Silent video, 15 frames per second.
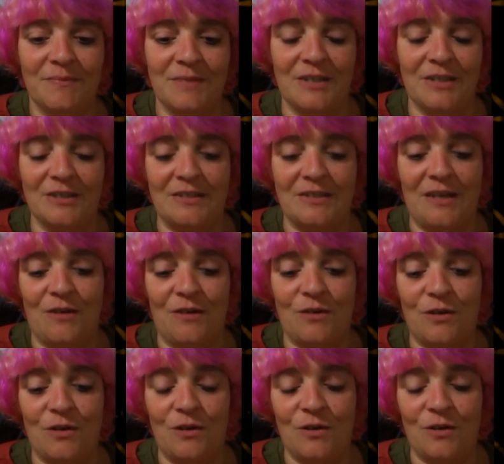because
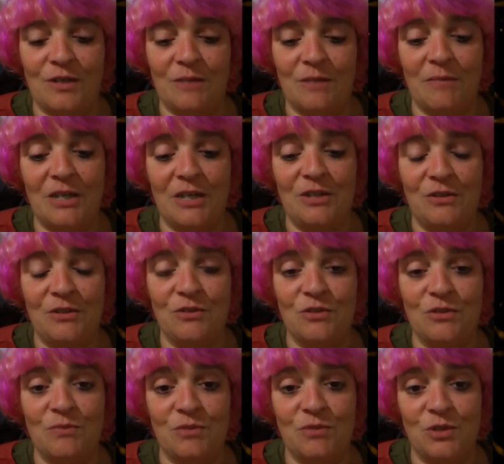alcohol can make you do
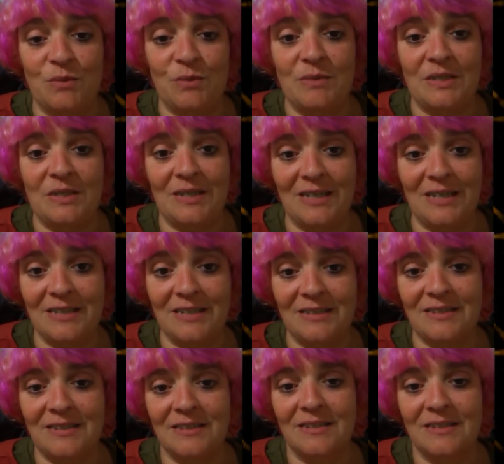some stupid
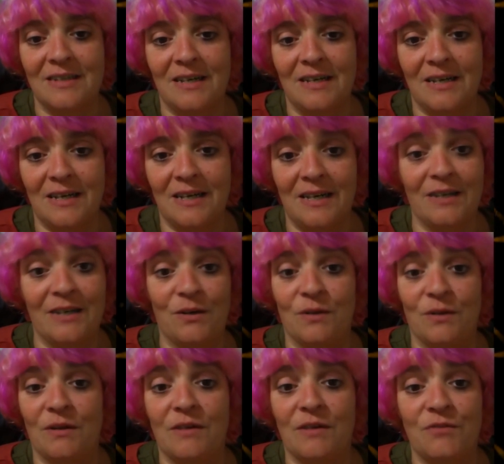things. And I know a
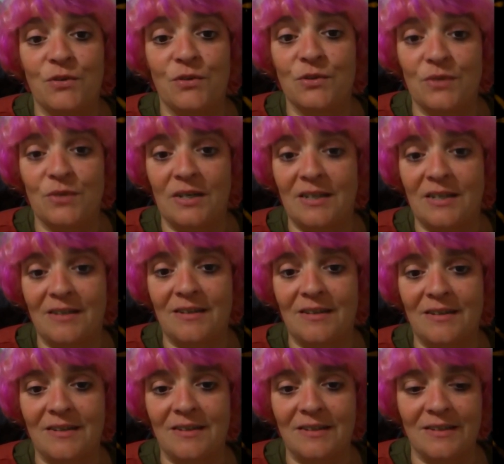lot of you are drinking
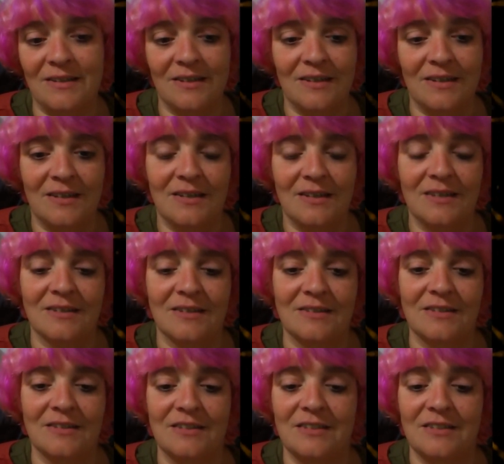
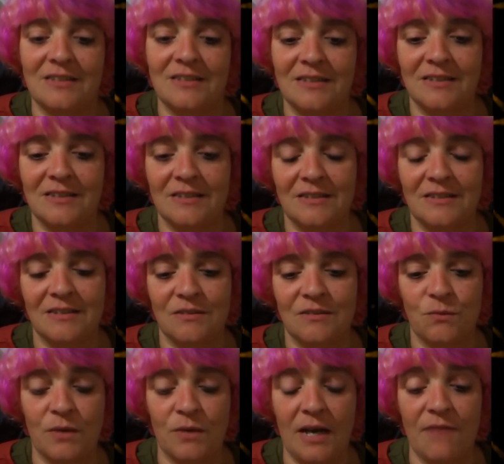because it's
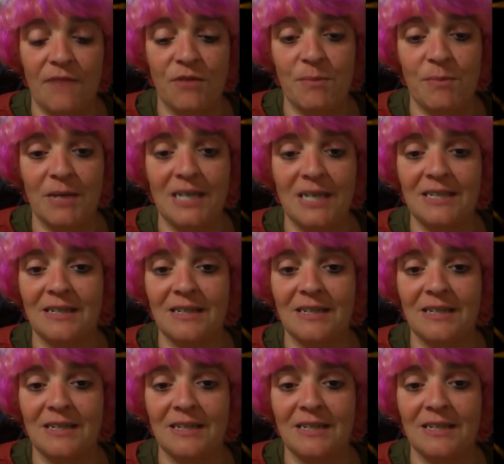what everybody